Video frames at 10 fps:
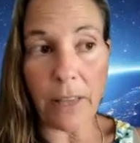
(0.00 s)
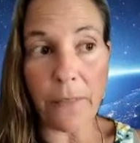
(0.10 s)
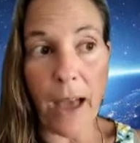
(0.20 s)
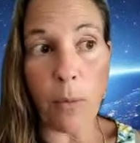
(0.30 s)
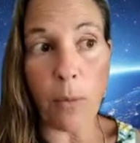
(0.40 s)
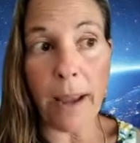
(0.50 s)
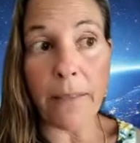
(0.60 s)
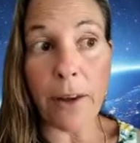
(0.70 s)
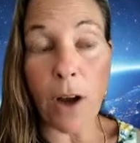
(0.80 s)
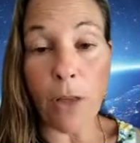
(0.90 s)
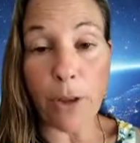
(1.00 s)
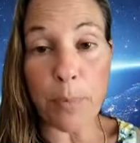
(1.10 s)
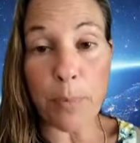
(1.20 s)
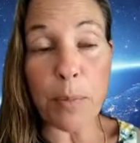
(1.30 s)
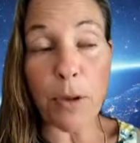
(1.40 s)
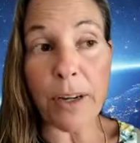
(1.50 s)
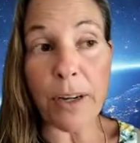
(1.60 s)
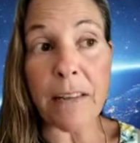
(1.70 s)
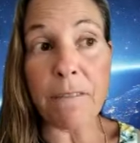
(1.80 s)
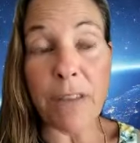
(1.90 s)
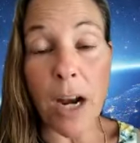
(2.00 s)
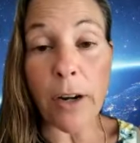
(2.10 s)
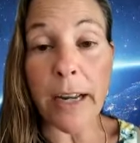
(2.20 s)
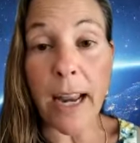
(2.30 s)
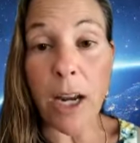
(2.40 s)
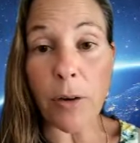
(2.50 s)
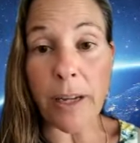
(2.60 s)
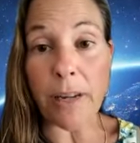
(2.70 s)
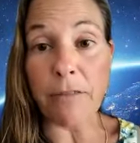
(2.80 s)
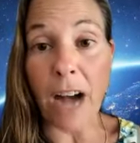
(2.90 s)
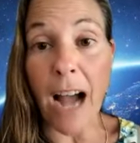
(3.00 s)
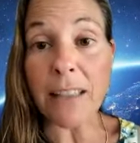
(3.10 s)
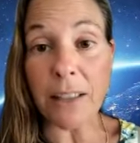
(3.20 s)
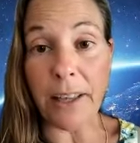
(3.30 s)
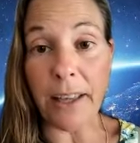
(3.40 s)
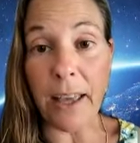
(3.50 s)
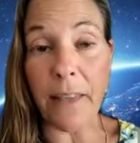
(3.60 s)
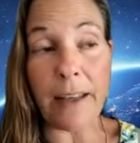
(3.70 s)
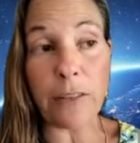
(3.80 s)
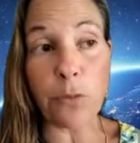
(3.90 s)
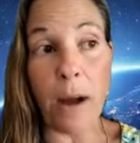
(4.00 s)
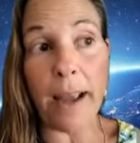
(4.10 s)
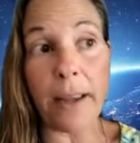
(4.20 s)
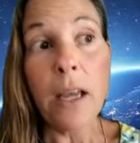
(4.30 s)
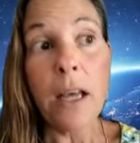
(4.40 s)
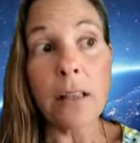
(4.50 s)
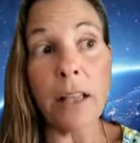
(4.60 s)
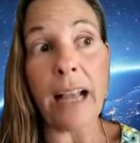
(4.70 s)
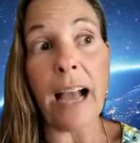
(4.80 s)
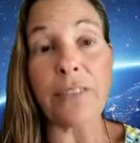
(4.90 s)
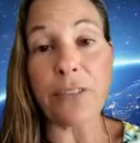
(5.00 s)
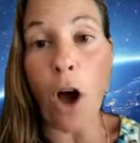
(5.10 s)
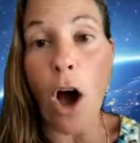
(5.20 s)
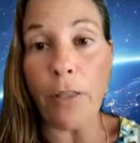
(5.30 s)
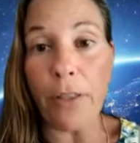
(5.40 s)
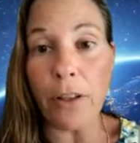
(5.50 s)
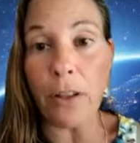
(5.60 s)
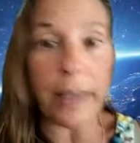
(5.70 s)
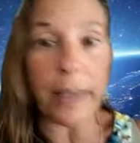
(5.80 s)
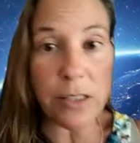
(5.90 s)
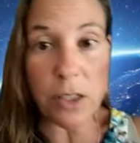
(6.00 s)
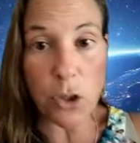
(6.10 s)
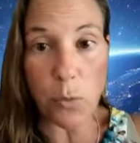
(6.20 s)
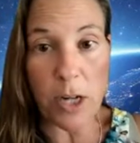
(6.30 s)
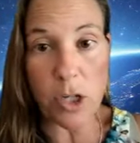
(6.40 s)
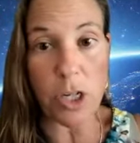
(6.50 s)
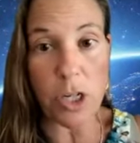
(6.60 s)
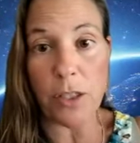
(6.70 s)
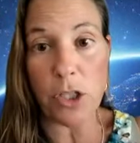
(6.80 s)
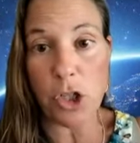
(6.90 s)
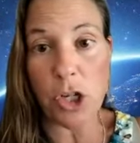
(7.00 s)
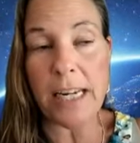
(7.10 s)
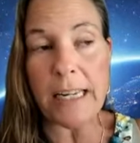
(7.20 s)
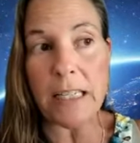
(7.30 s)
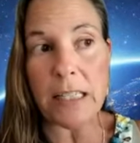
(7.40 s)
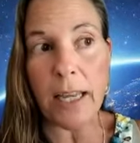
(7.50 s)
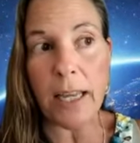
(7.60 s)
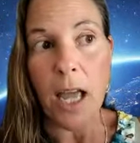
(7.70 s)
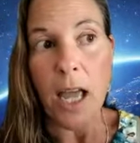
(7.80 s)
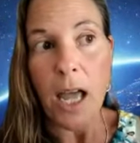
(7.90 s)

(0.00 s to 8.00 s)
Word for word: it that way and then other people are getting very angry and violent and that's why like i saw the like situation in the street it's like